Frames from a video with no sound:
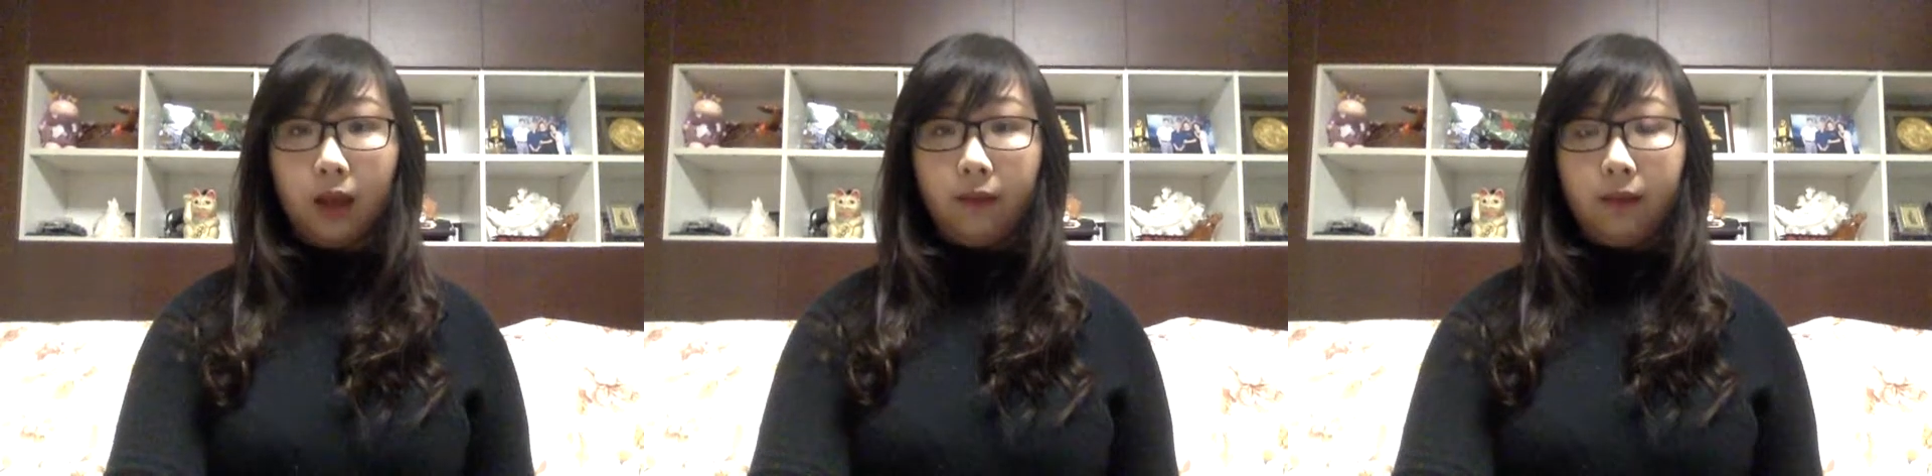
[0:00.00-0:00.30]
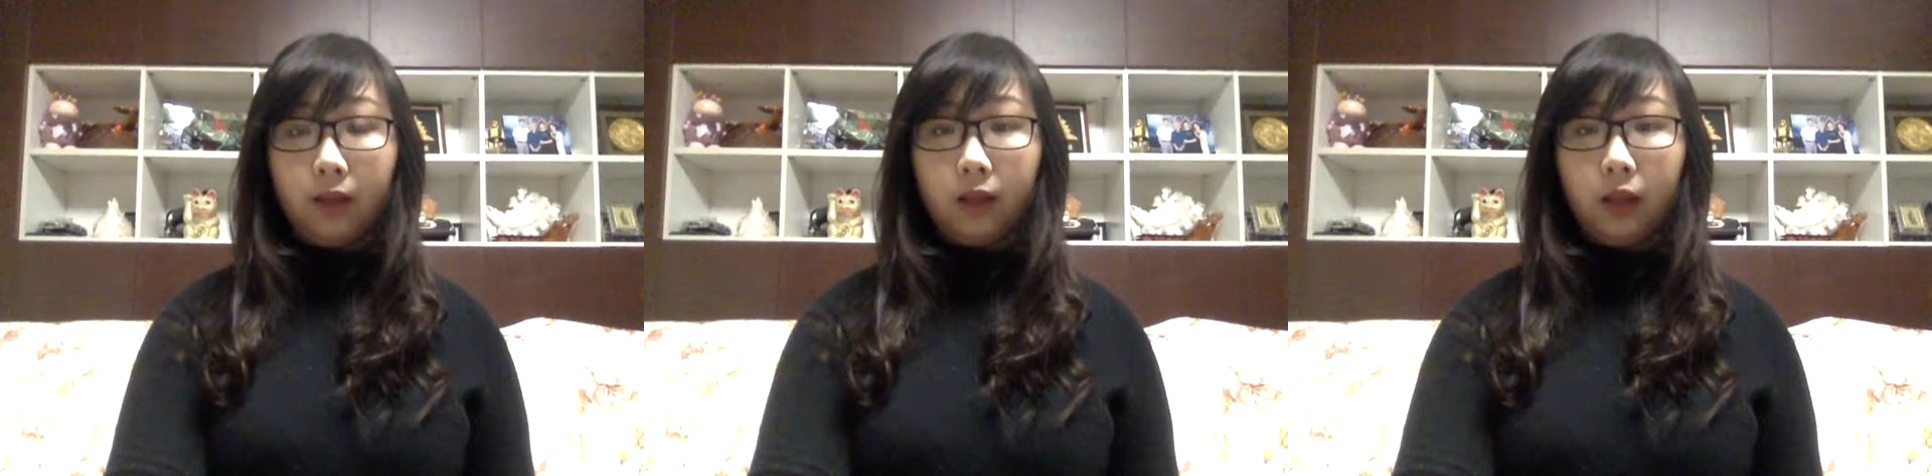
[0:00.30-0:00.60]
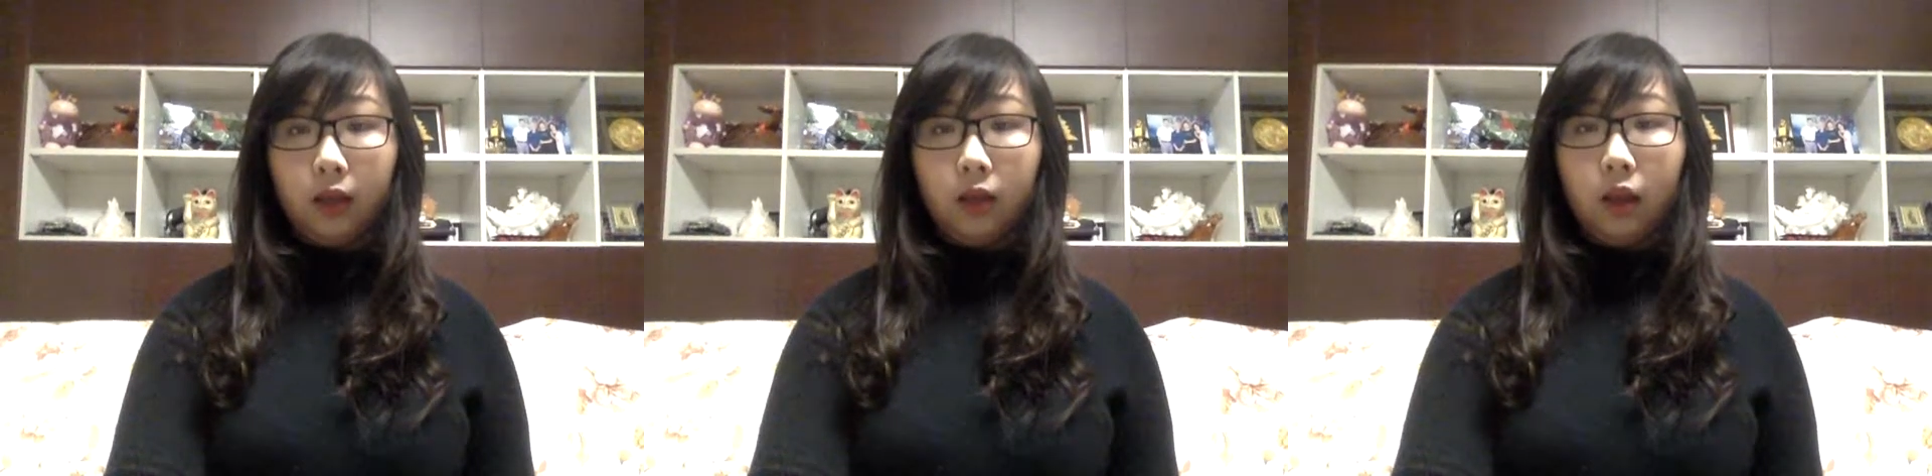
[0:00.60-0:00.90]

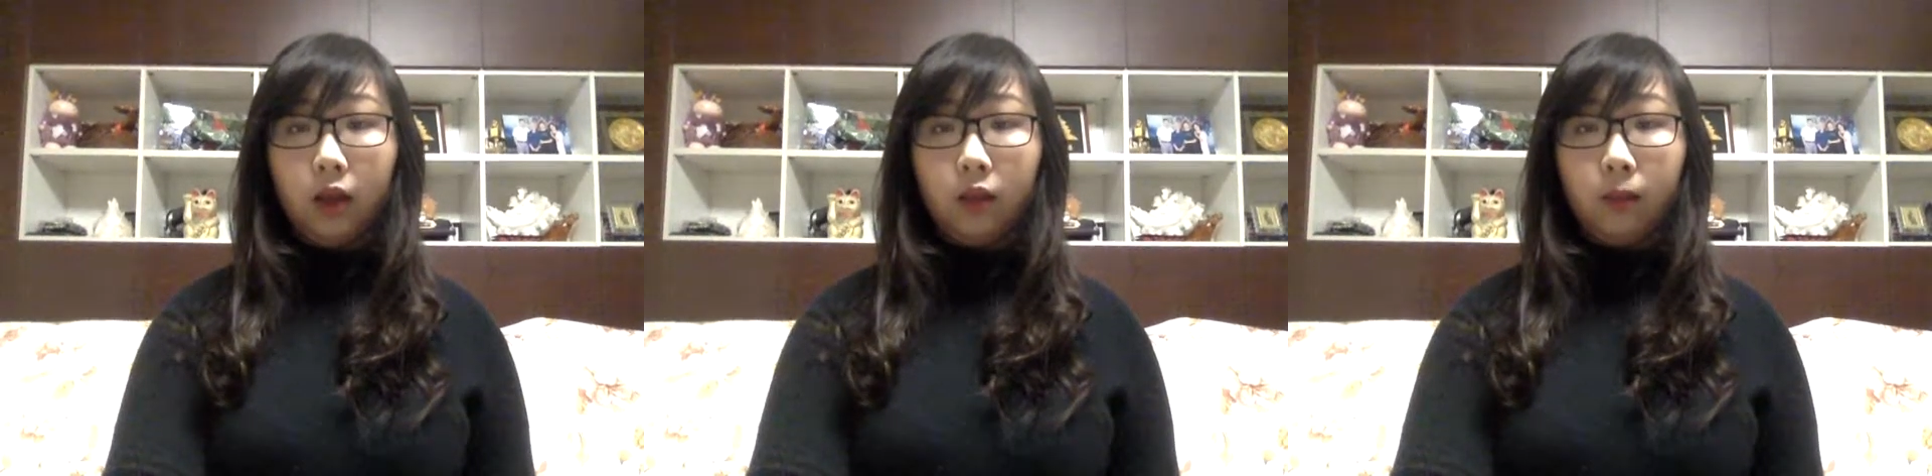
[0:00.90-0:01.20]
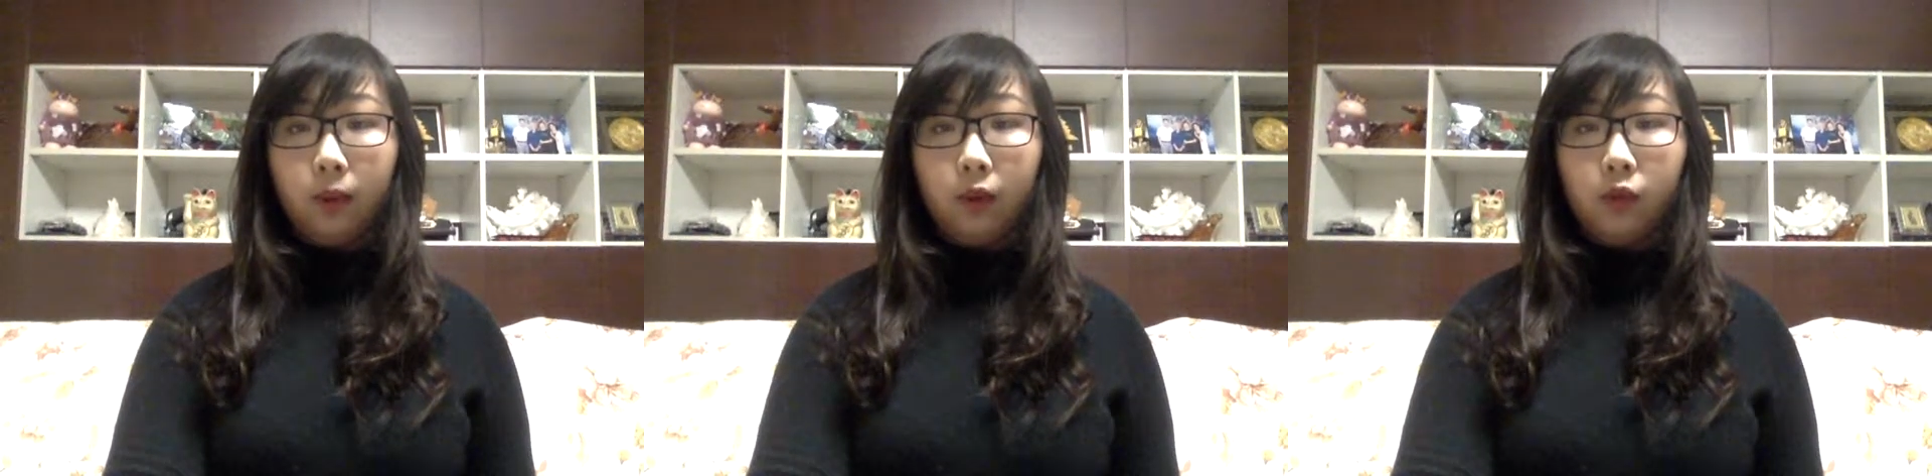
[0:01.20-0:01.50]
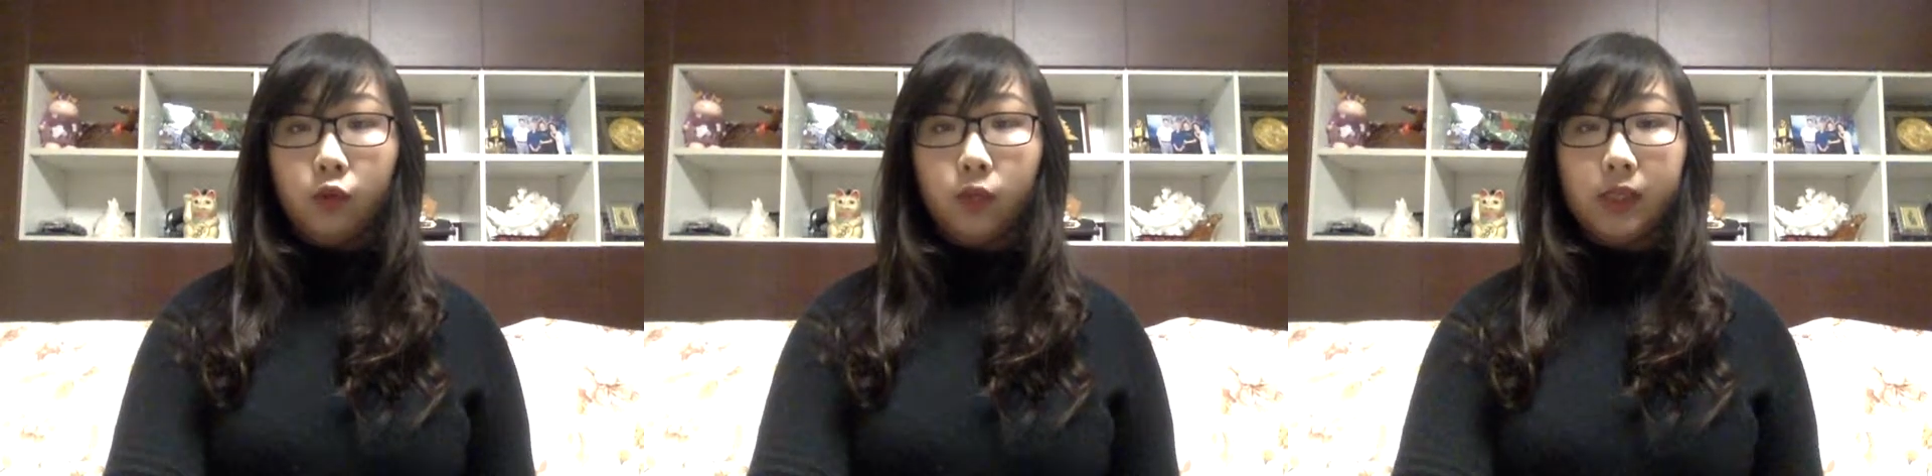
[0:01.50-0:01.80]
Finally, the
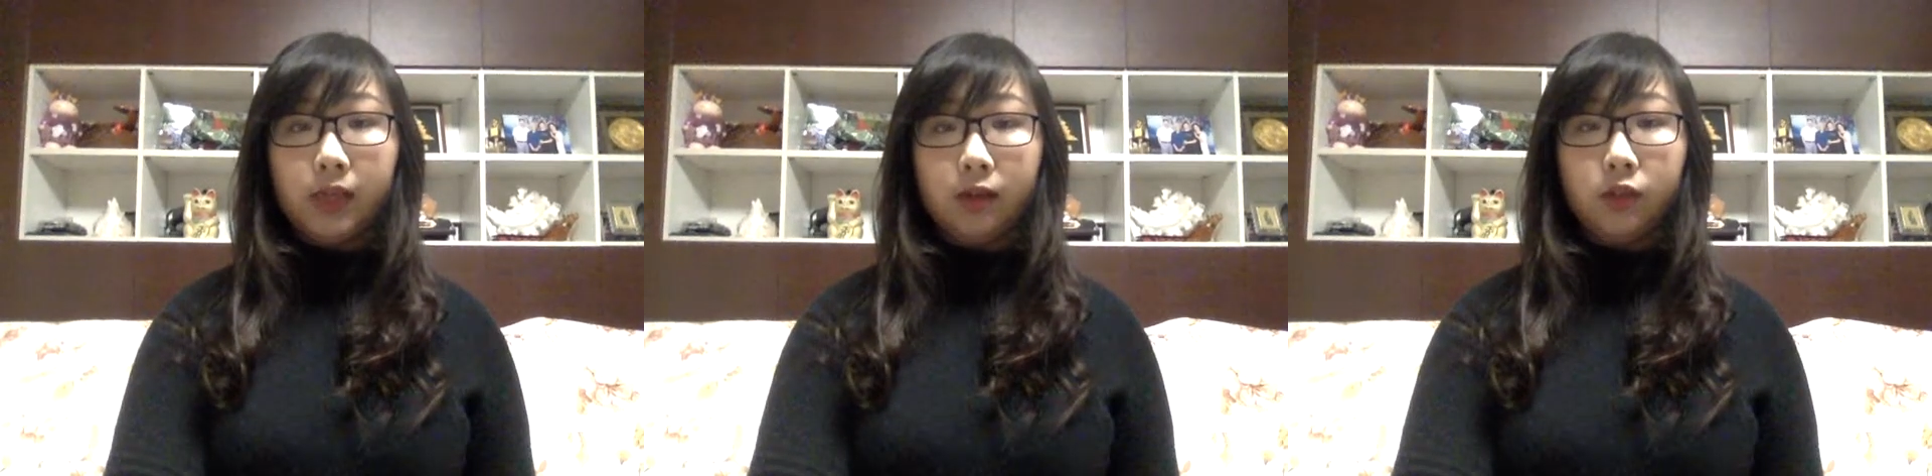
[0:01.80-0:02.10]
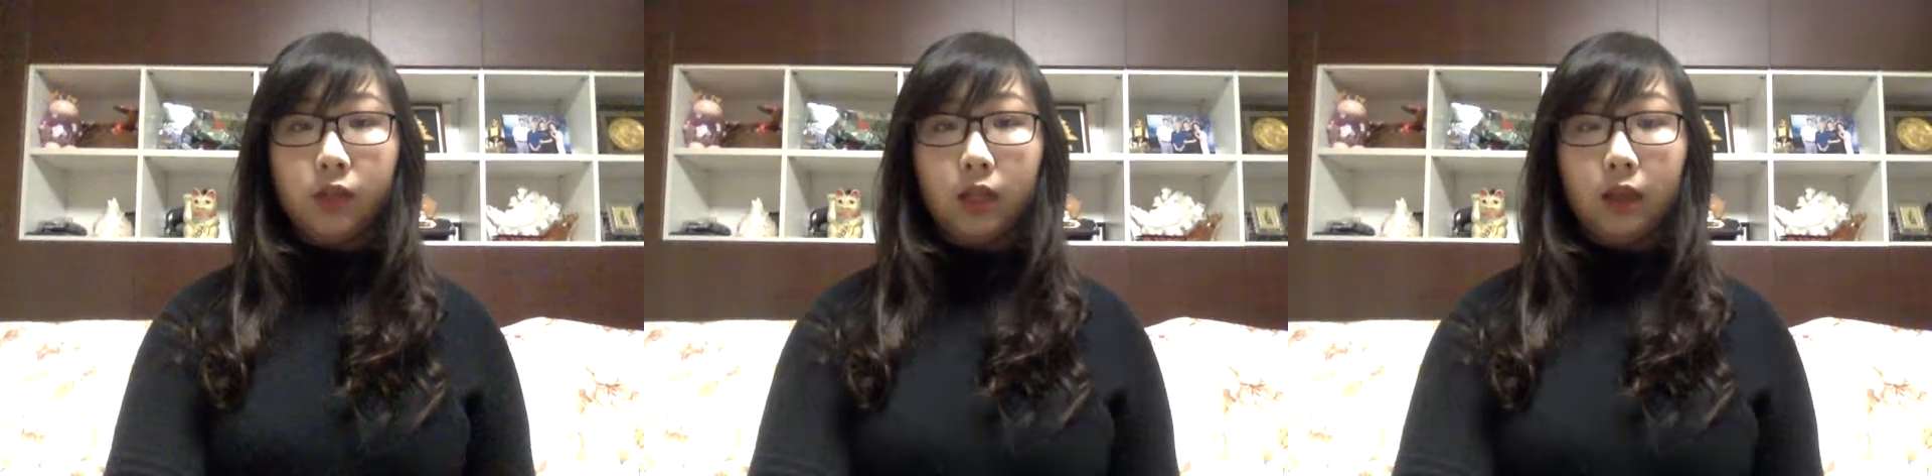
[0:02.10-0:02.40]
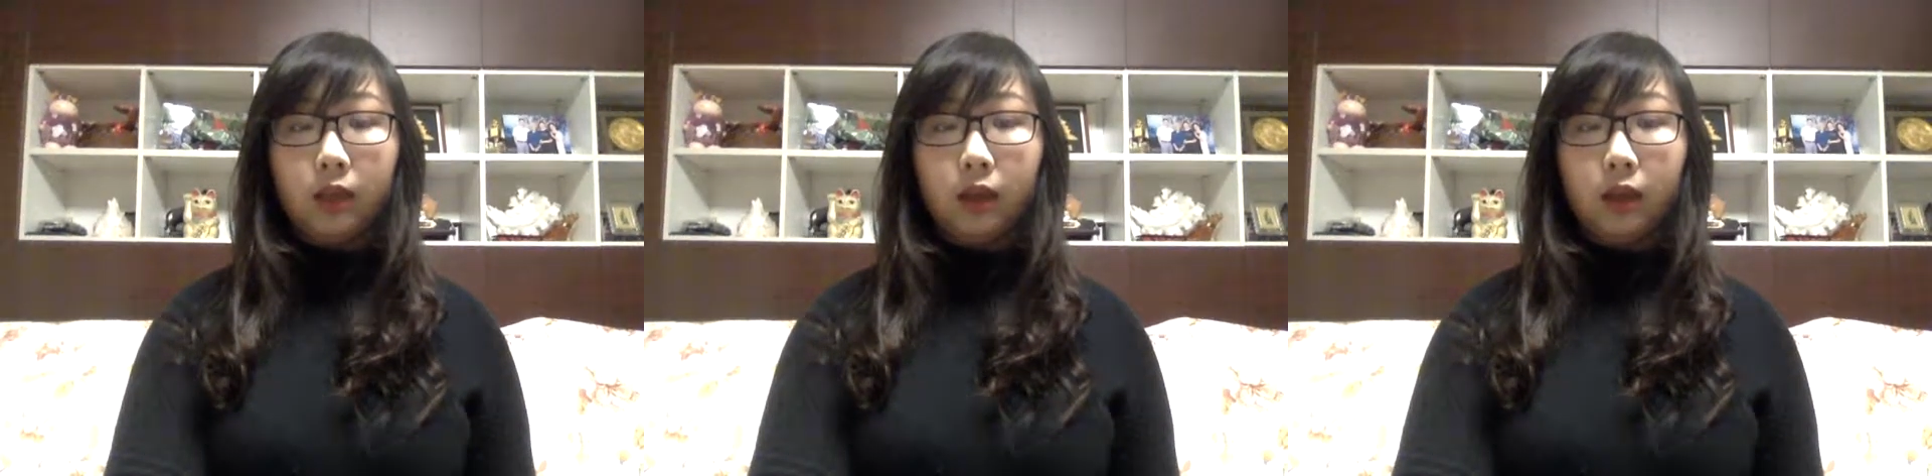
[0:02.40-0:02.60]
models result in